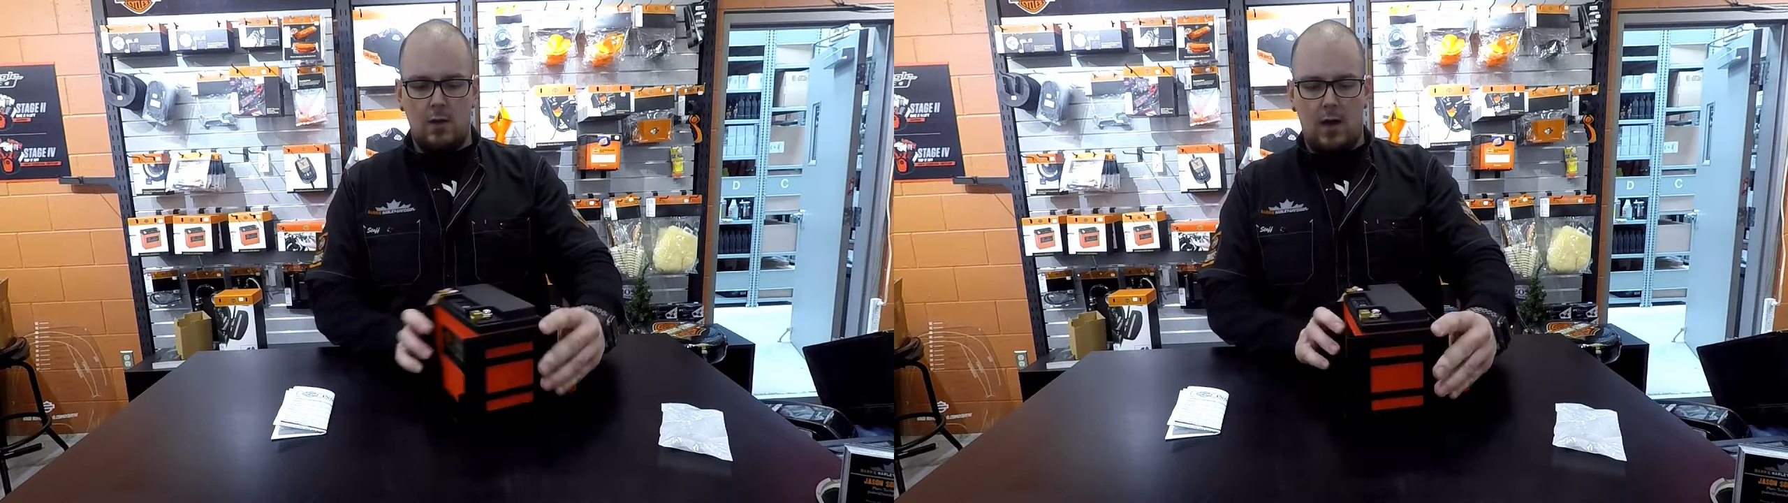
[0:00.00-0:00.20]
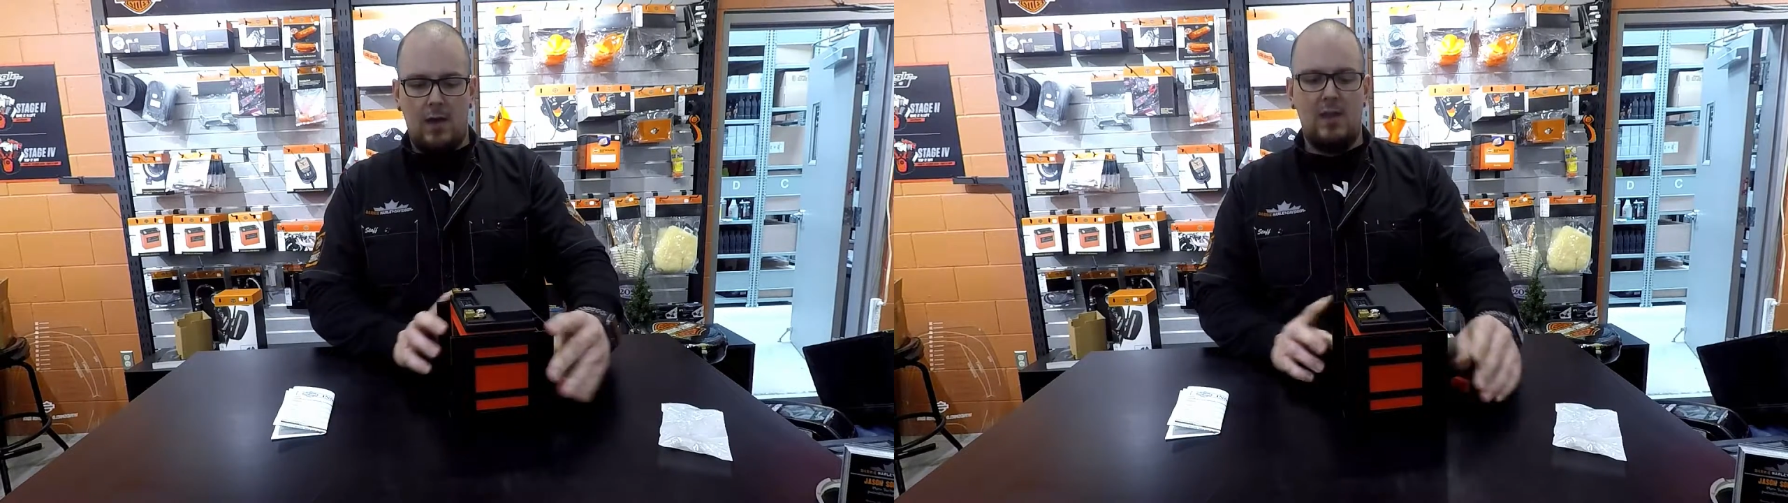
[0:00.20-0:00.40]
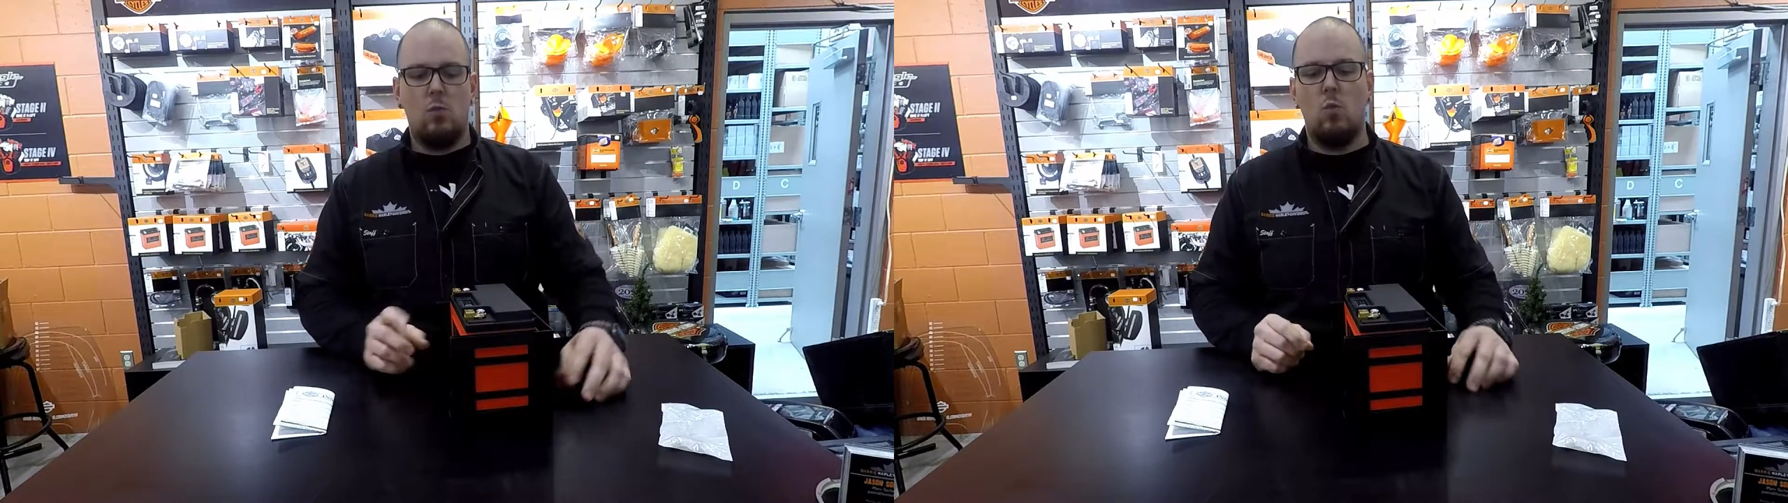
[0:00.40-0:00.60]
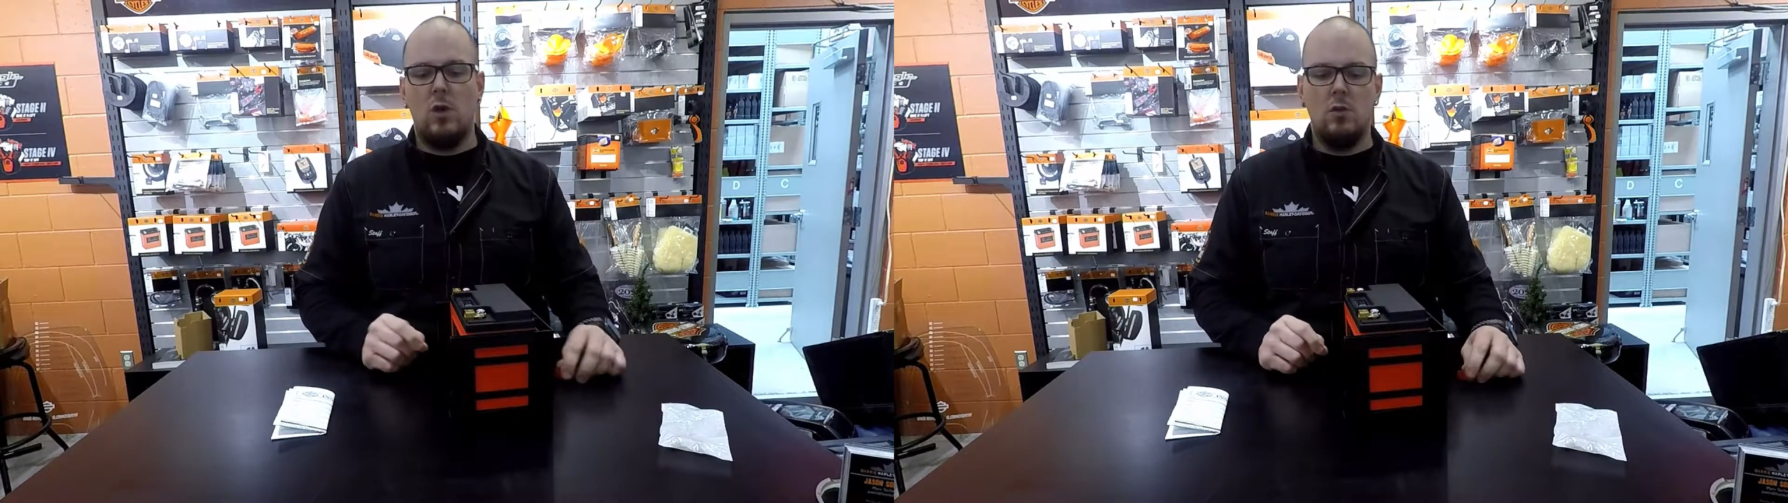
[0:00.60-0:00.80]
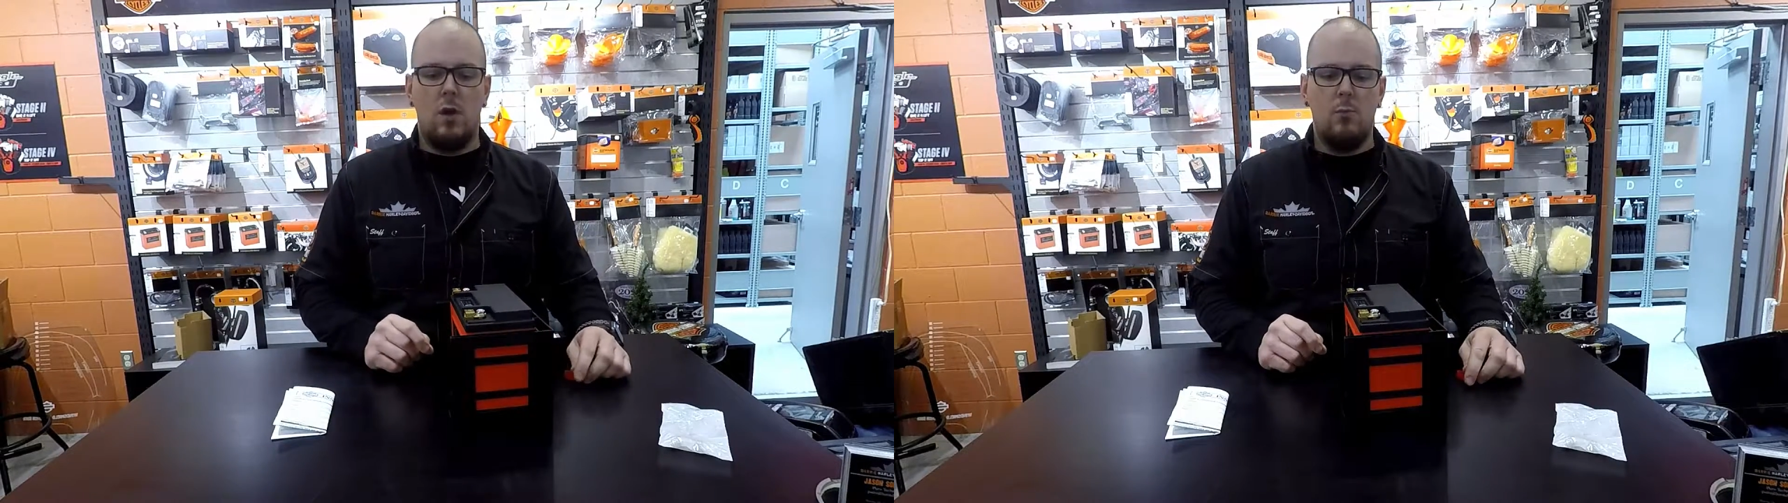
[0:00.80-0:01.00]
uh, it
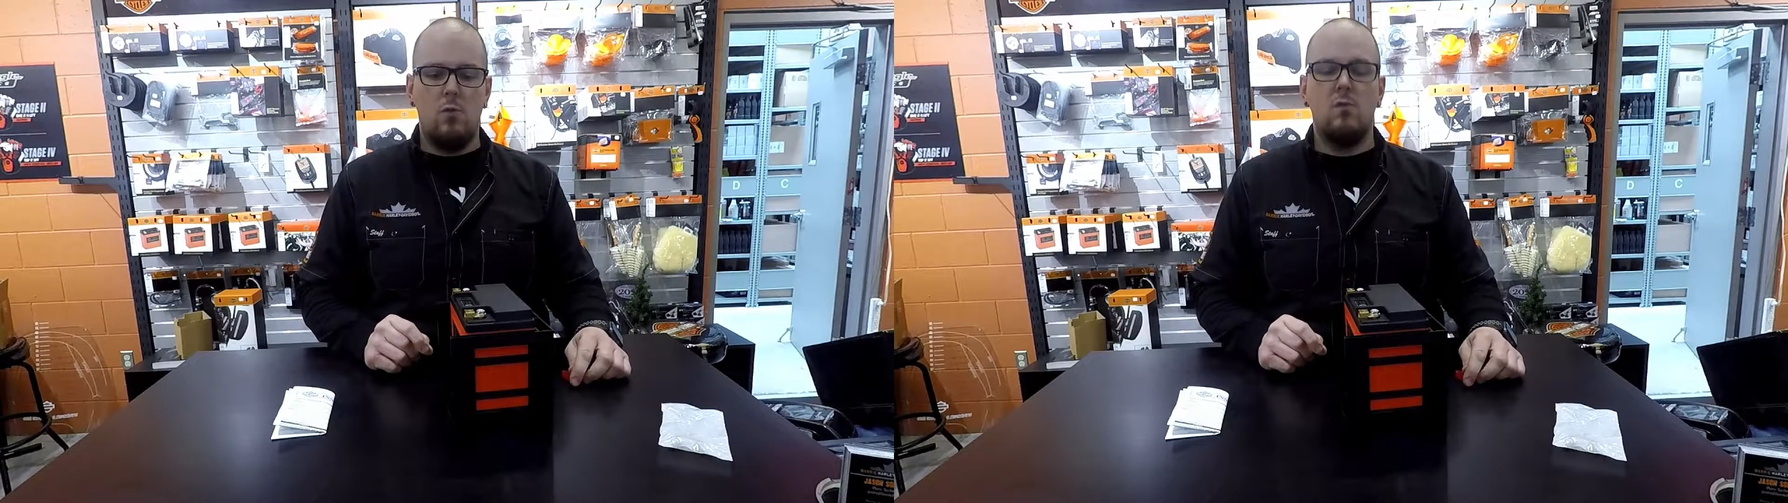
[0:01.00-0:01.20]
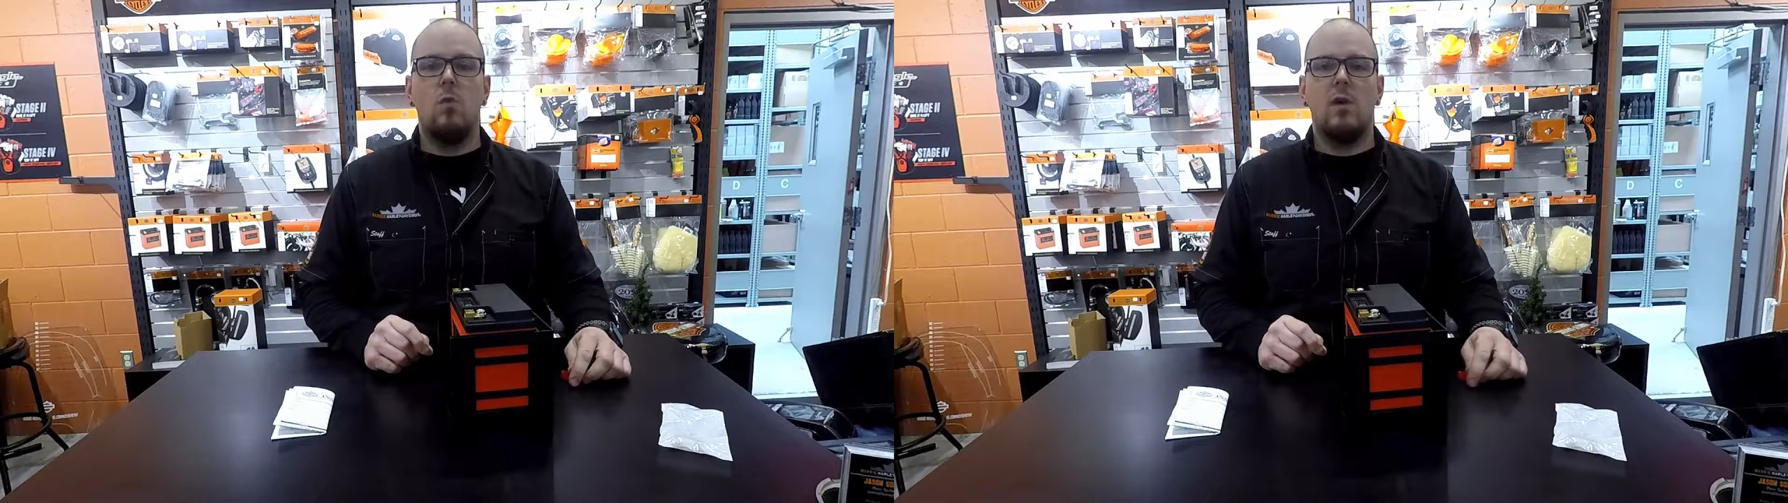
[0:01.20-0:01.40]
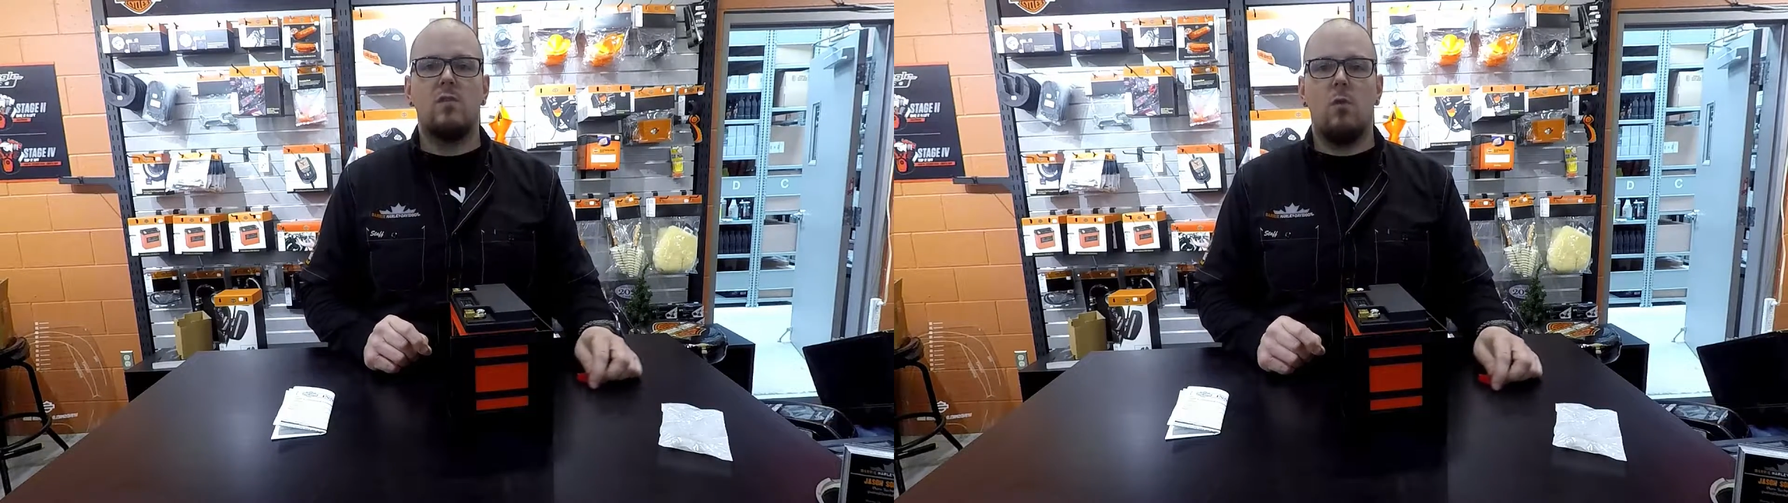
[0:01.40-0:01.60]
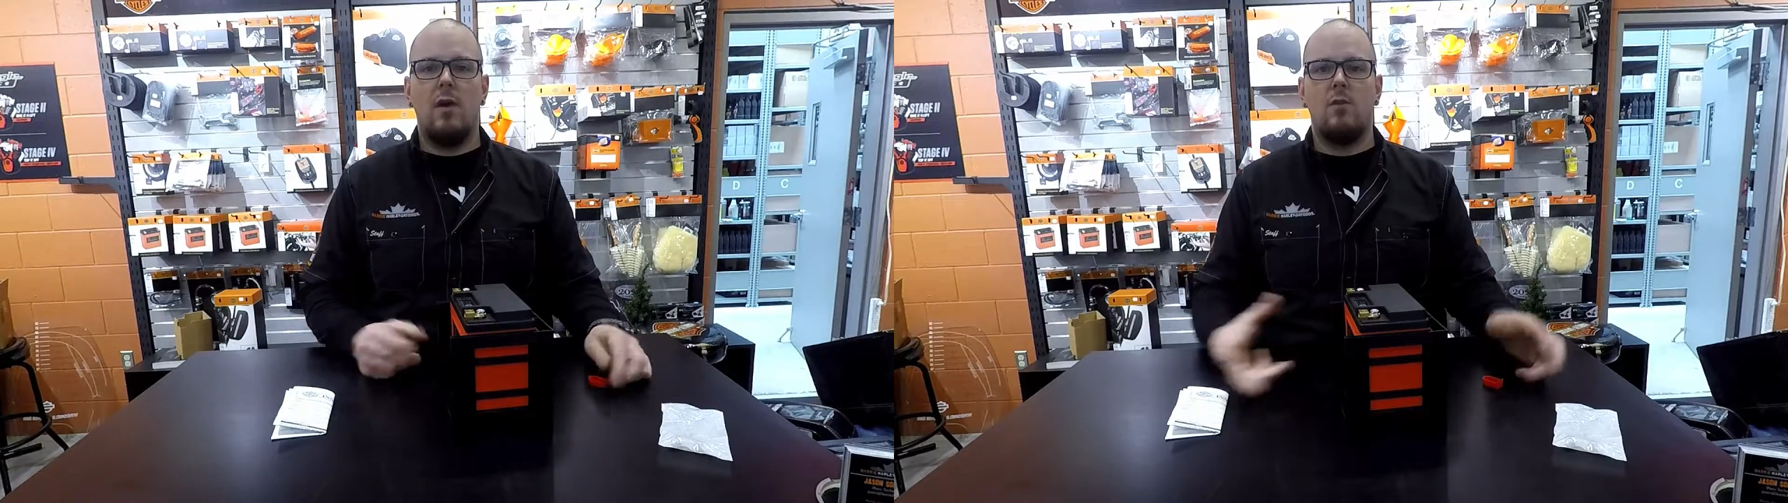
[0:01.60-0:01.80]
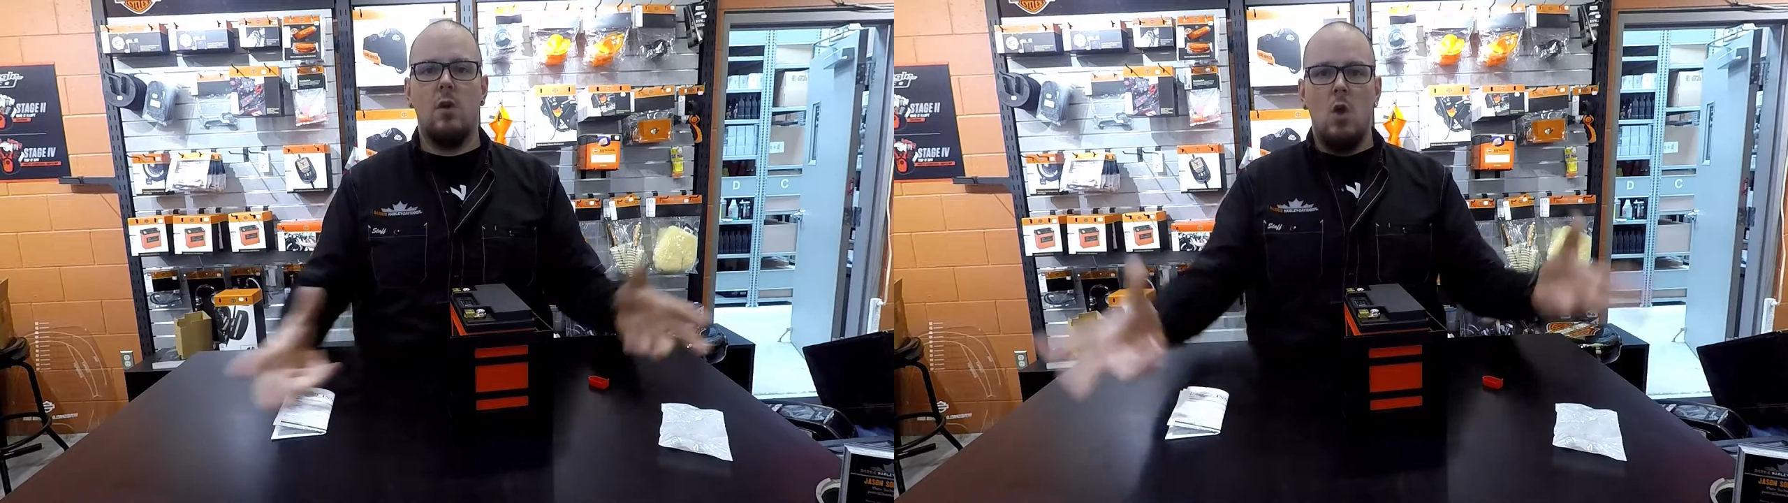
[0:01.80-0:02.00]
will not move
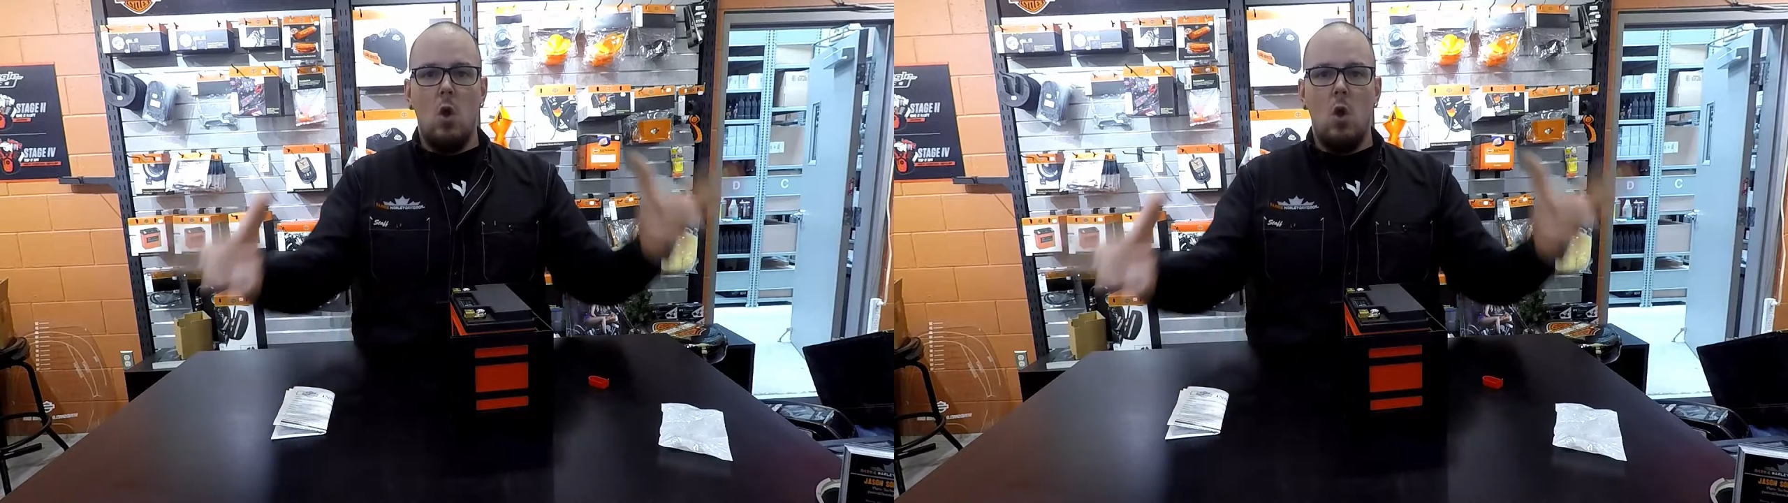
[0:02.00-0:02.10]
whatsoever.